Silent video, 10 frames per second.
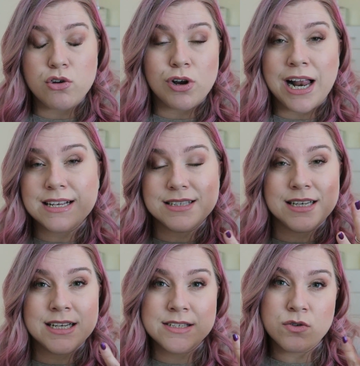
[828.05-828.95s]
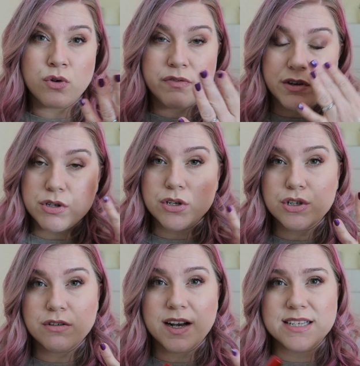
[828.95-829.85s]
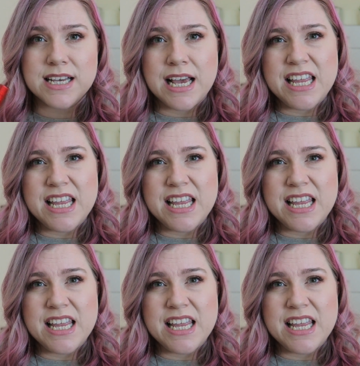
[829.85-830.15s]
your glasses or if you touch your eyes,